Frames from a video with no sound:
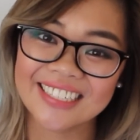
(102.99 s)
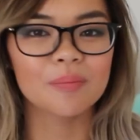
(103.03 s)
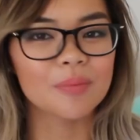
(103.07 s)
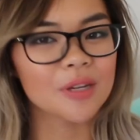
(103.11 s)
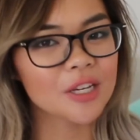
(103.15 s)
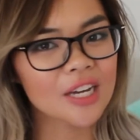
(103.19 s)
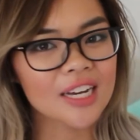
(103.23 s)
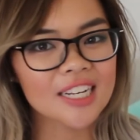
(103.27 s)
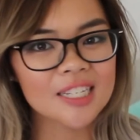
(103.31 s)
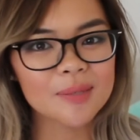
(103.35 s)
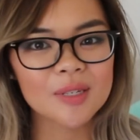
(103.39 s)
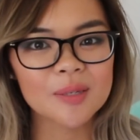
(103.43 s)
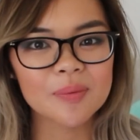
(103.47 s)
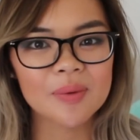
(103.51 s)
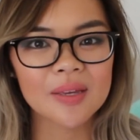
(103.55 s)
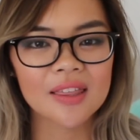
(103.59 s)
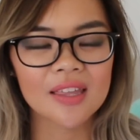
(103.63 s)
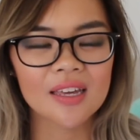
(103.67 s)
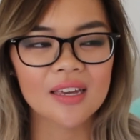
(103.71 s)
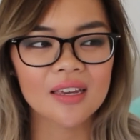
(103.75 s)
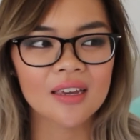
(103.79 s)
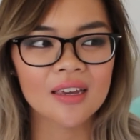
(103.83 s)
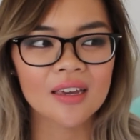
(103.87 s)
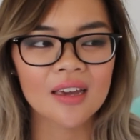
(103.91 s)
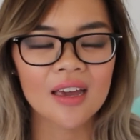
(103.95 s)
But you guys must be
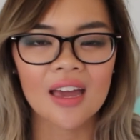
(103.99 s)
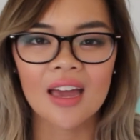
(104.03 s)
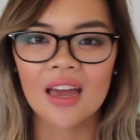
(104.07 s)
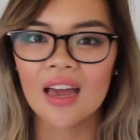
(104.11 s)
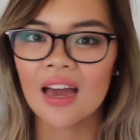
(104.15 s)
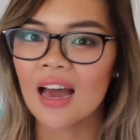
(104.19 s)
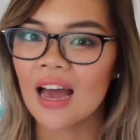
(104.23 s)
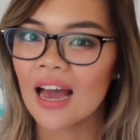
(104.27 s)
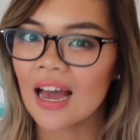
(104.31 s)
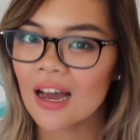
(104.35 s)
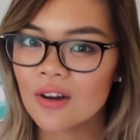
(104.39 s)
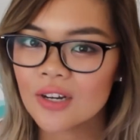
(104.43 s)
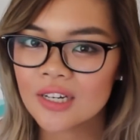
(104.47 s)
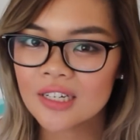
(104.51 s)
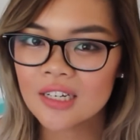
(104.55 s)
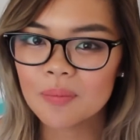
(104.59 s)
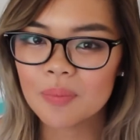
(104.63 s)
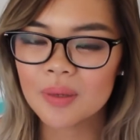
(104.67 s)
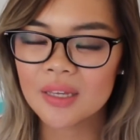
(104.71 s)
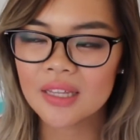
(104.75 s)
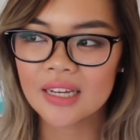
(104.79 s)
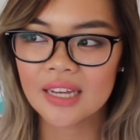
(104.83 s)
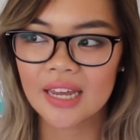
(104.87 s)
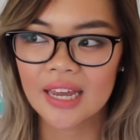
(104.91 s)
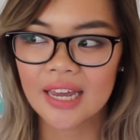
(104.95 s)
thinking, how can it
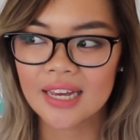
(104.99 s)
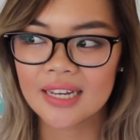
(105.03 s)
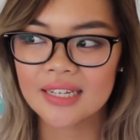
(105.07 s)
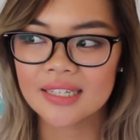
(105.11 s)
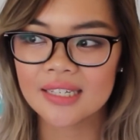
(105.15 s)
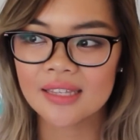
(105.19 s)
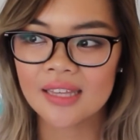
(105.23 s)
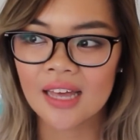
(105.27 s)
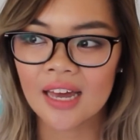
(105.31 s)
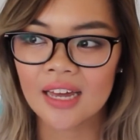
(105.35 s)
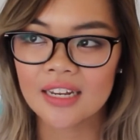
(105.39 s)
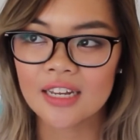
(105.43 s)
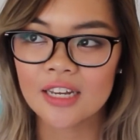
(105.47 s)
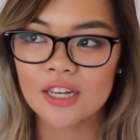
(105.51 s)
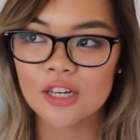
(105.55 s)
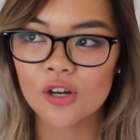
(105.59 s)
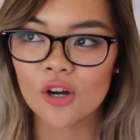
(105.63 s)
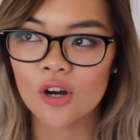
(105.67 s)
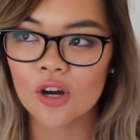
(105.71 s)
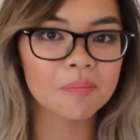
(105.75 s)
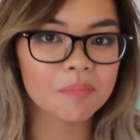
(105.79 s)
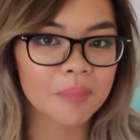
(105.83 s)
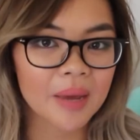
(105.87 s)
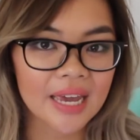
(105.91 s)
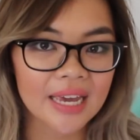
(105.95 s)
be the case that he
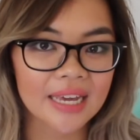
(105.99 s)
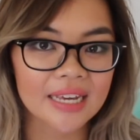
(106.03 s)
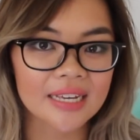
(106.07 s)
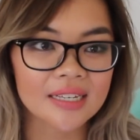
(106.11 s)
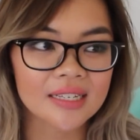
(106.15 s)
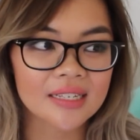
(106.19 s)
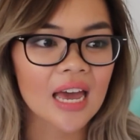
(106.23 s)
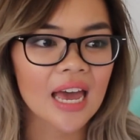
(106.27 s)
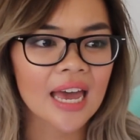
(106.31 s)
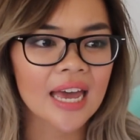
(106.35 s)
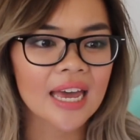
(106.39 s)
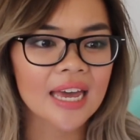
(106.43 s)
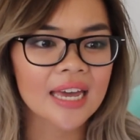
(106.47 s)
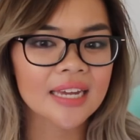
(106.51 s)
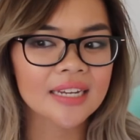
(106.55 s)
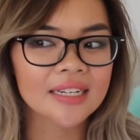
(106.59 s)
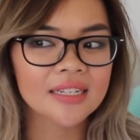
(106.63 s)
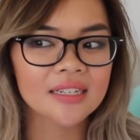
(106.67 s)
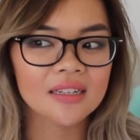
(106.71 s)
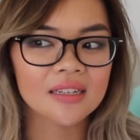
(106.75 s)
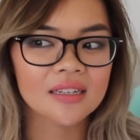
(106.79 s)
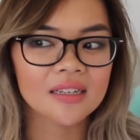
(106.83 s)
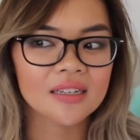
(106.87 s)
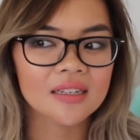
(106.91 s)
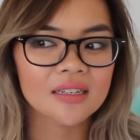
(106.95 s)
got B's
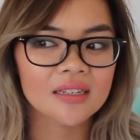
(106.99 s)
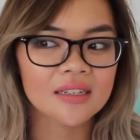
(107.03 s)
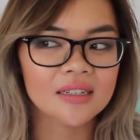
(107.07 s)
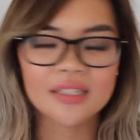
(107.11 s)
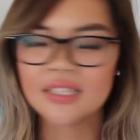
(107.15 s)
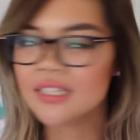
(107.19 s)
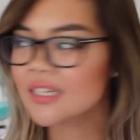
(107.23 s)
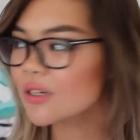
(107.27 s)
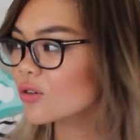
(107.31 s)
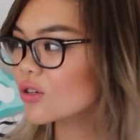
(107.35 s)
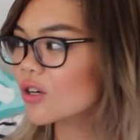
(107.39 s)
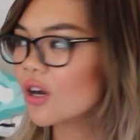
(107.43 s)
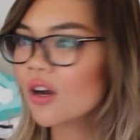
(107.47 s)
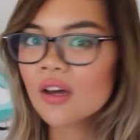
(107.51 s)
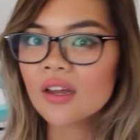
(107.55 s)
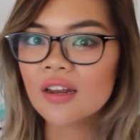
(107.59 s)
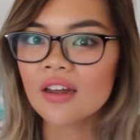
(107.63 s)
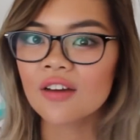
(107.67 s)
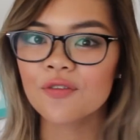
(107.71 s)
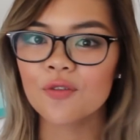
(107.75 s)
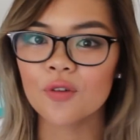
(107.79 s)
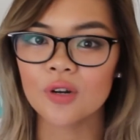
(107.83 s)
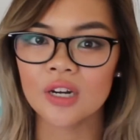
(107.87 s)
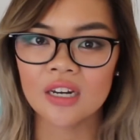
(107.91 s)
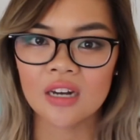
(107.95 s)
and still got
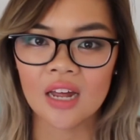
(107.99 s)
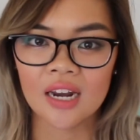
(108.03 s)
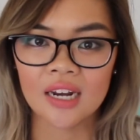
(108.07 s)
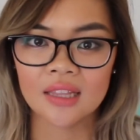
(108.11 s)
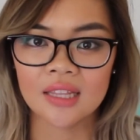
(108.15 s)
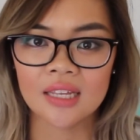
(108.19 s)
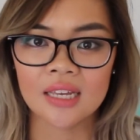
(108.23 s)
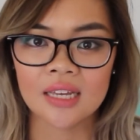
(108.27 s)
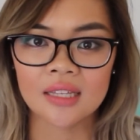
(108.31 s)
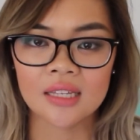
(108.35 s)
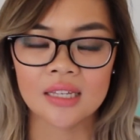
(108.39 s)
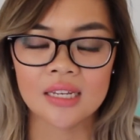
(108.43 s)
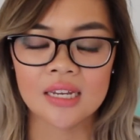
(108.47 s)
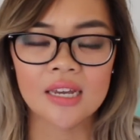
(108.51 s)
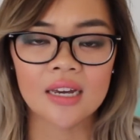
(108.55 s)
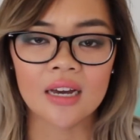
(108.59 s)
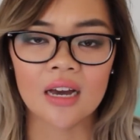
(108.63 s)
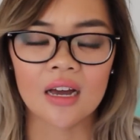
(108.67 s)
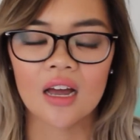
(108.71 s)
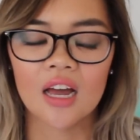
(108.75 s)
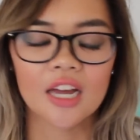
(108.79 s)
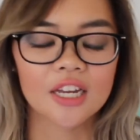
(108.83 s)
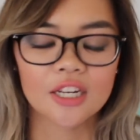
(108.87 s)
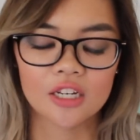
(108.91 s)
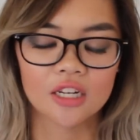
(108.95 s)
a 49 at the end of the
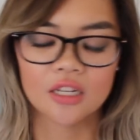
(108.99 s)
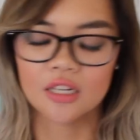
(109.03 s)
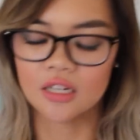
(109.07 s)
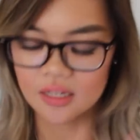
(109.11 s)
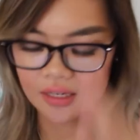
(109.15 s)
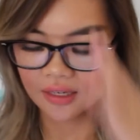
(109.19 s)
year?